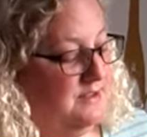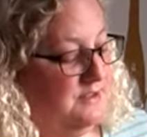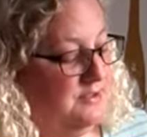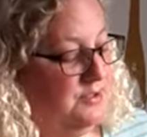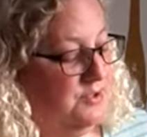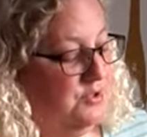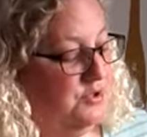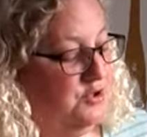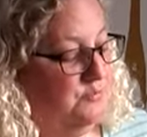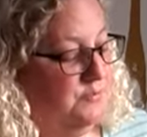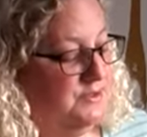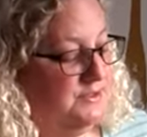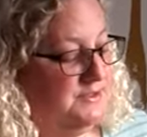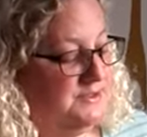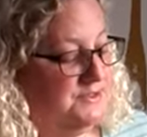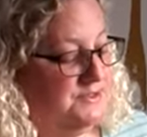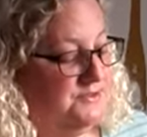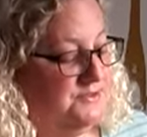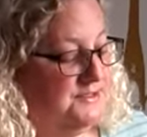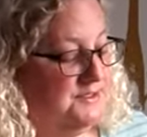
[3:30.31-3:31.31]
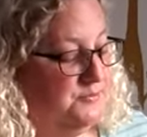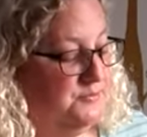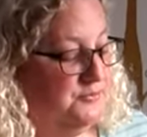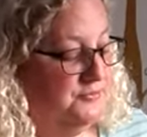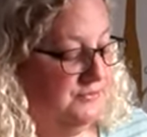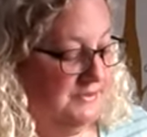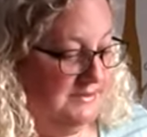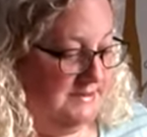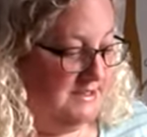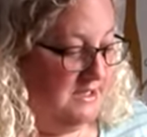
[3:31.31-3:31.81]
Humans use them
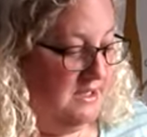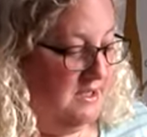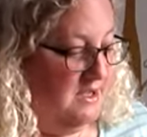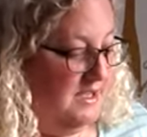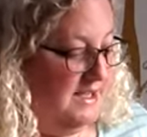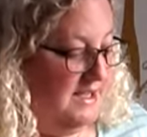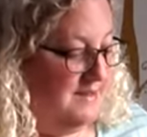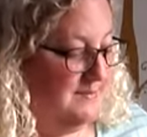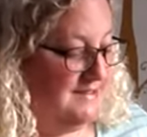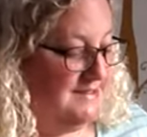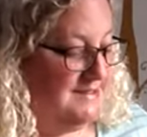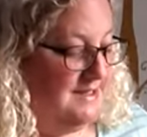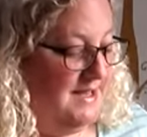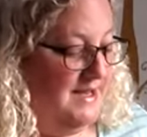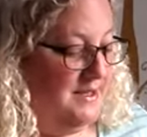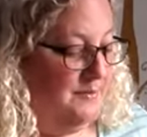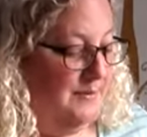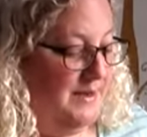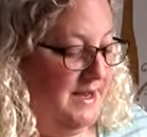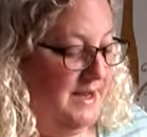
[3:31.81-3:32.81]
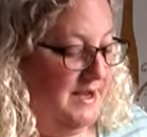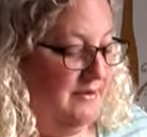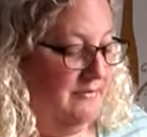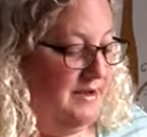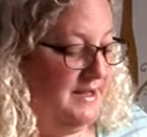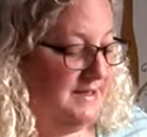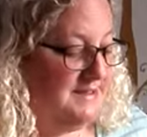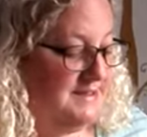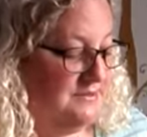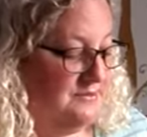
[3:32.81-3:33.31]
all the time. It's like when
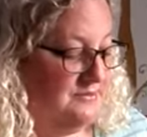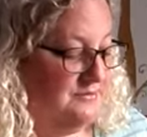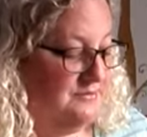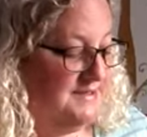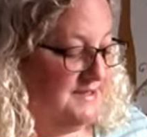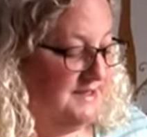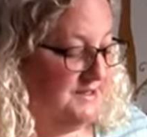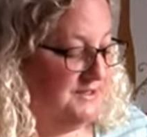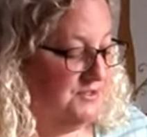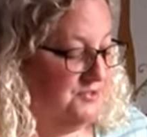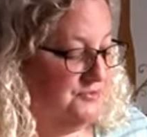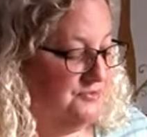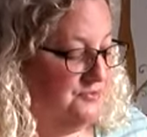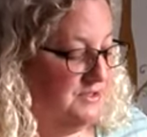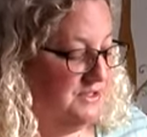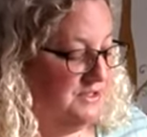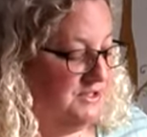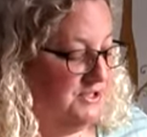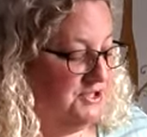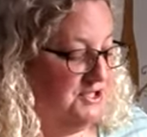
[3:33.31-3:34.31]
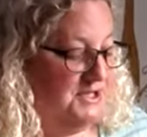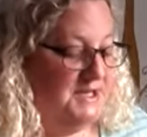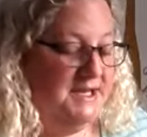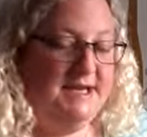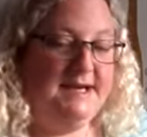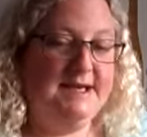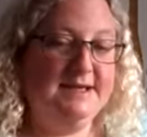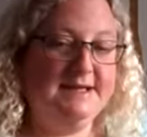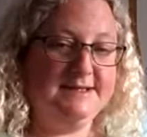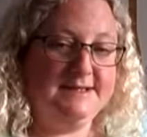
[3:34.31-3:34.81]
Henrietta calls us chalk and
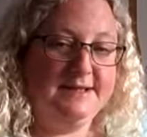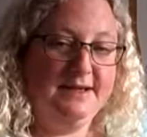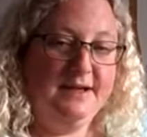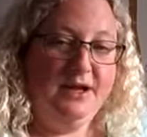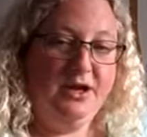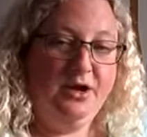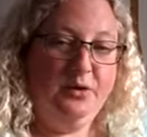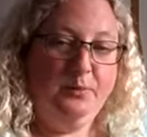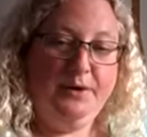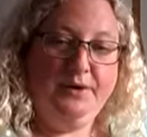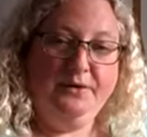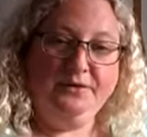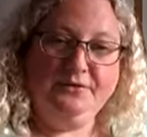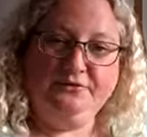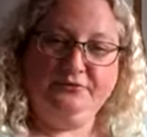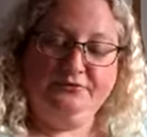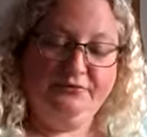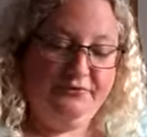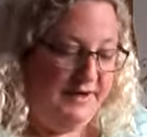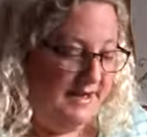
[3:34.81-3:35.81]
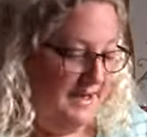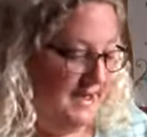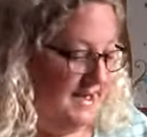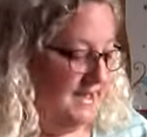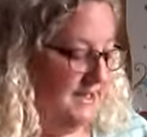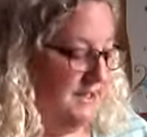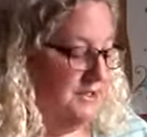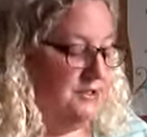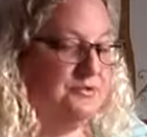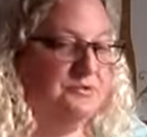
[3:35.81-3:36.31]
cheese. We're not
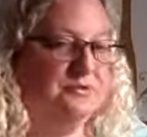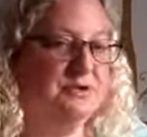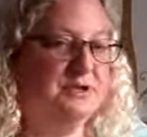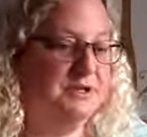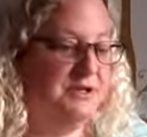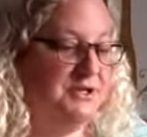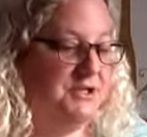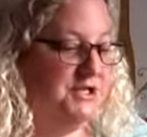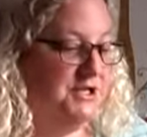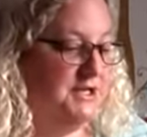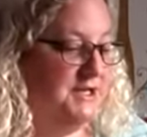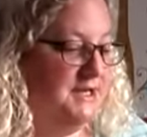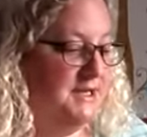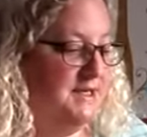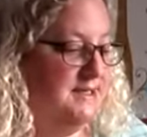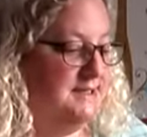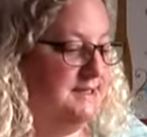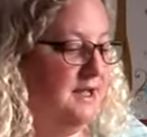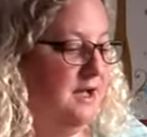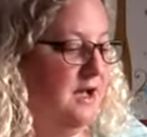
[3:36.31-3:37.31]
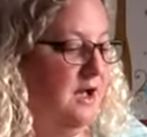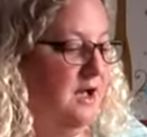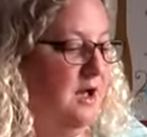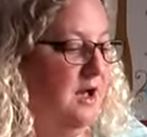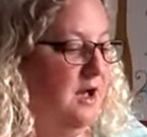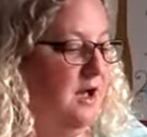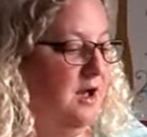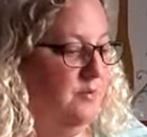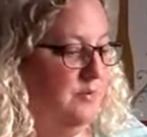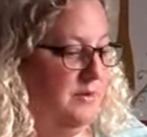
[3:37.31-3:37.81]
really chalk and cheese,
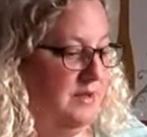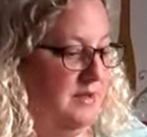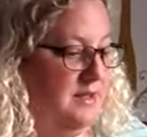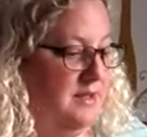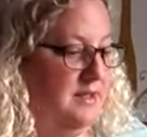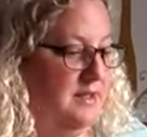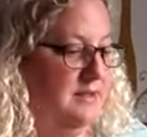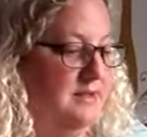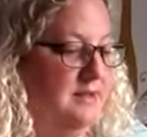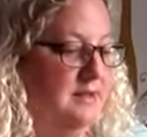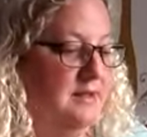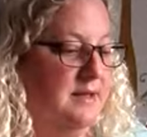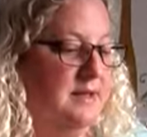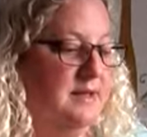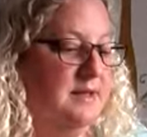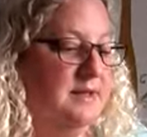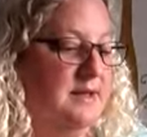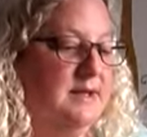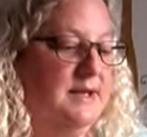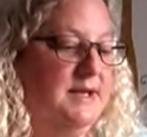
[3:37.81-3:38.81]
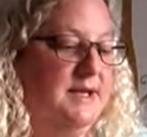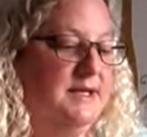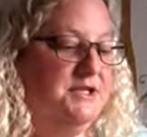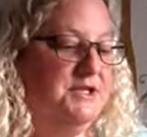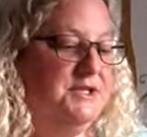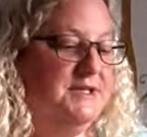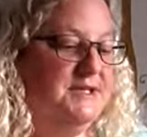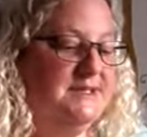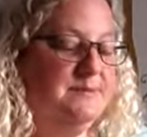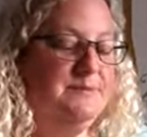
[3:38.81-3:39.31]
are we? It
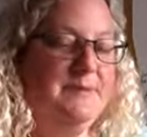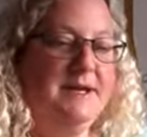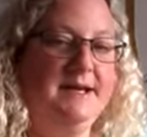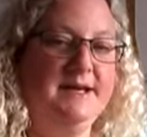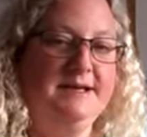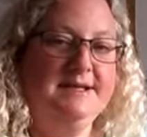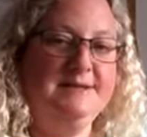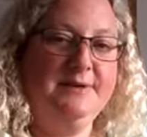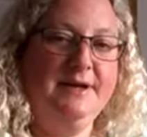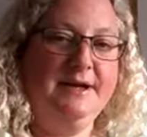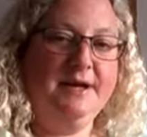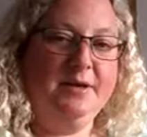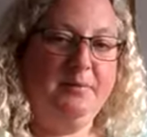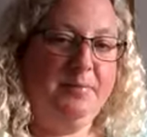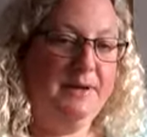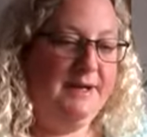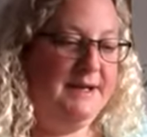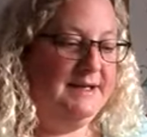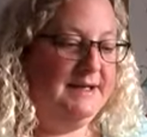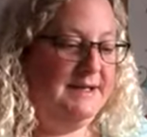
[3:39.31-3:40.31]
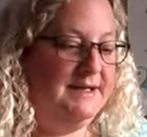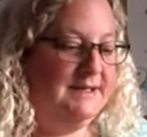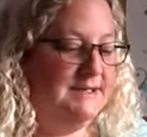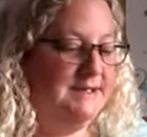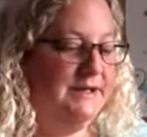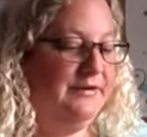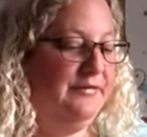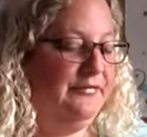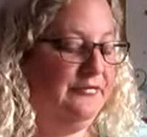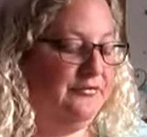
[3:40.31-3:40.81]
just means we're completely
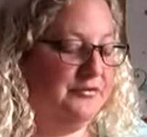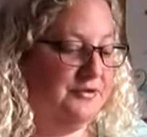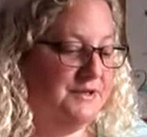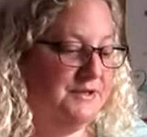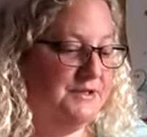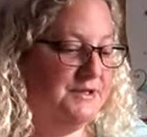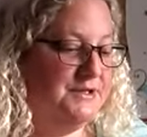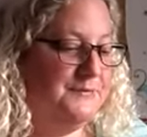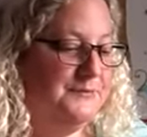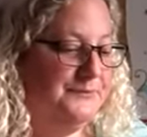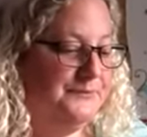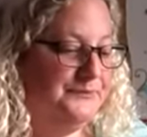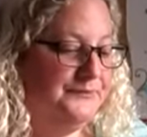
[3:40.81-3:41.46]
different."